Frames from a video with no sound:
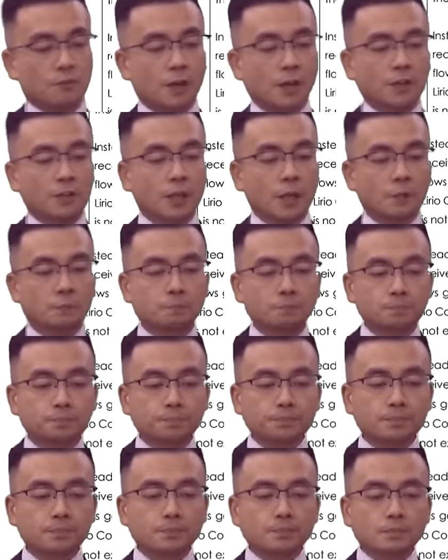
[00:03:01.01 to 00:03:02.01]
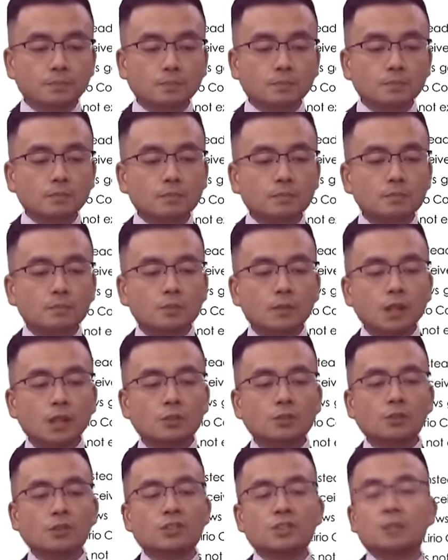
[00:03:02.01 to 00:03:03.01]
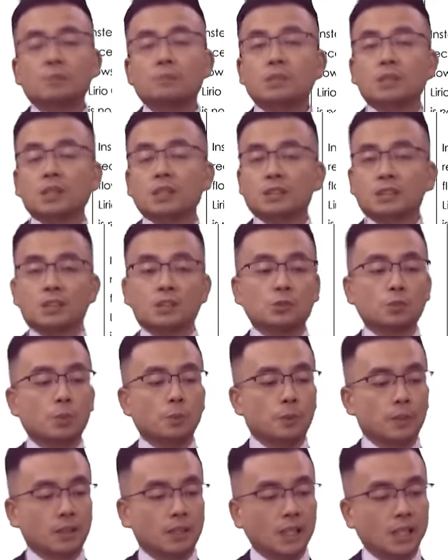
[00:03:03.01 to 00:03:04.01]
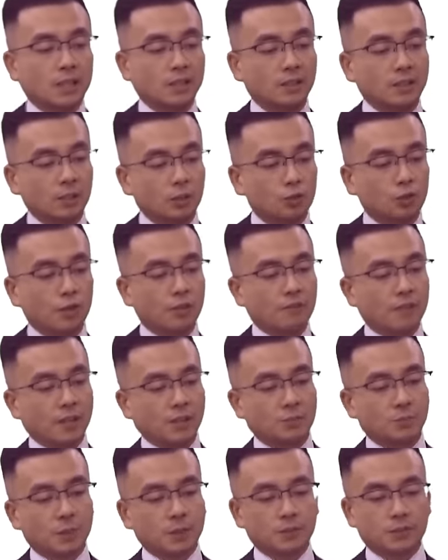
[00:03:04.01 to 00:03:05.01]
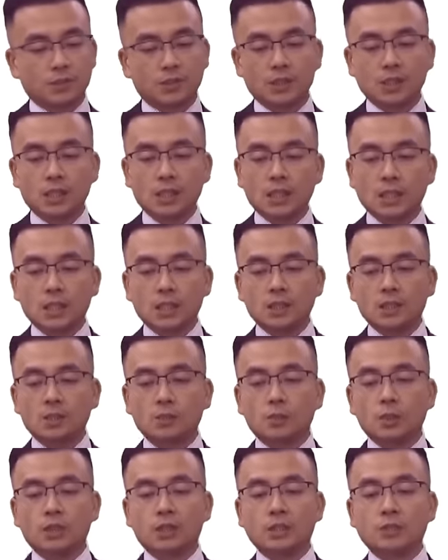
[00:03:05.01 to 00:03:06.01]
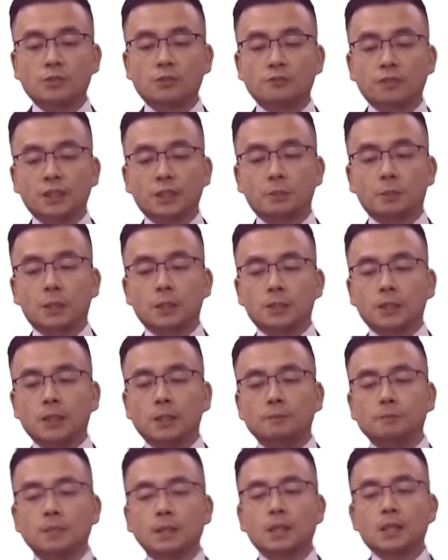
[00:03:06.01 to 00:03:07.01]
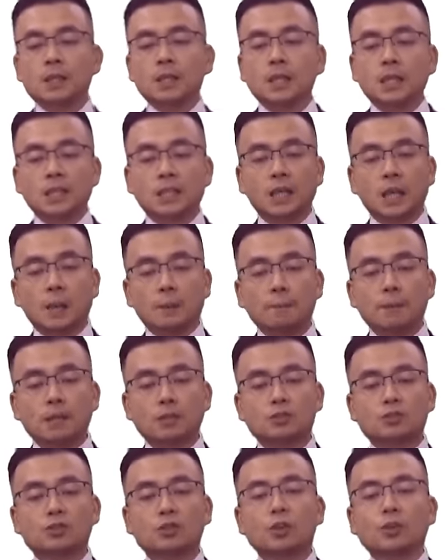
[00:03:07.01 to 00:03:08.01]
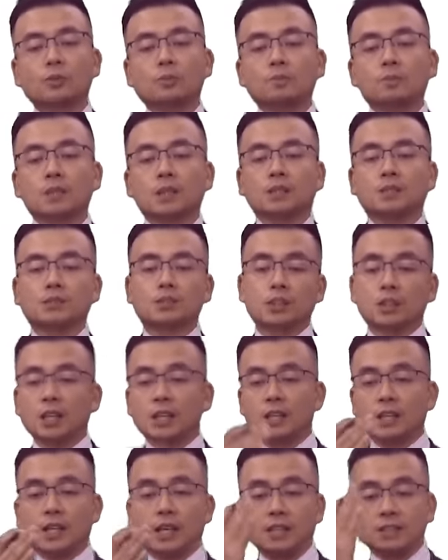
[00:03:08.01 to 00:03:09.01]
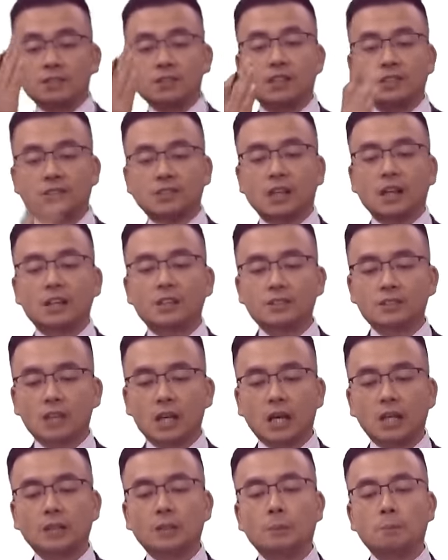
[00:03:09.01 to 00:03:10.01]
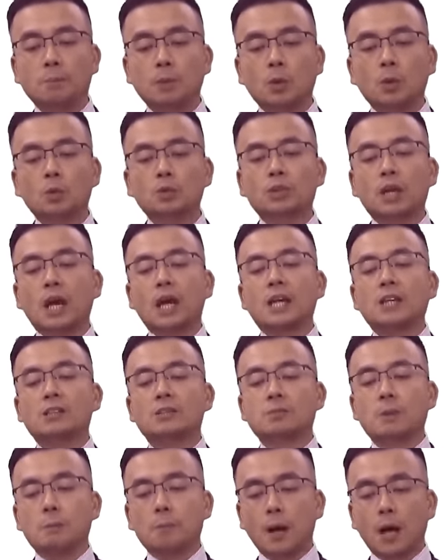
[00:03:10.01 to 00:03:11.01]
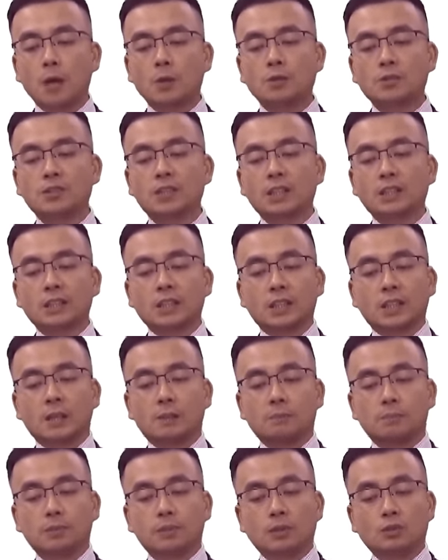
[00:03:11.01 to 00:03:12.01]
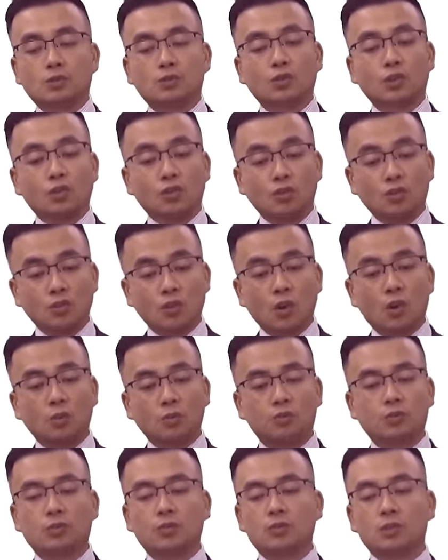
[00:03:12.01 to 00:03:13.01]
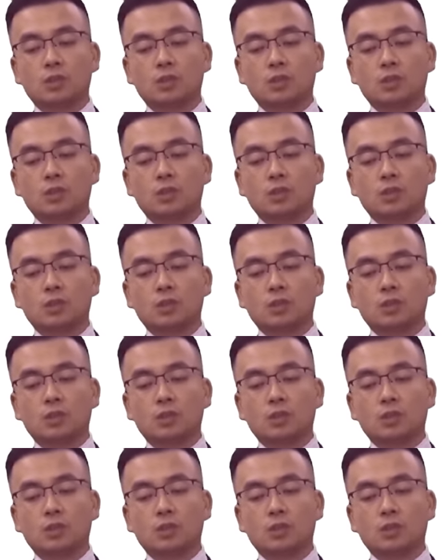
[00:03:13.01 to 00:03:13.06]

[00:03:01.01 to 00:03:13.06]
fine now. So it seems that this will be the initial investments that we need to think about that. It can be assumed that today is this date, and the board is proposing that companies should not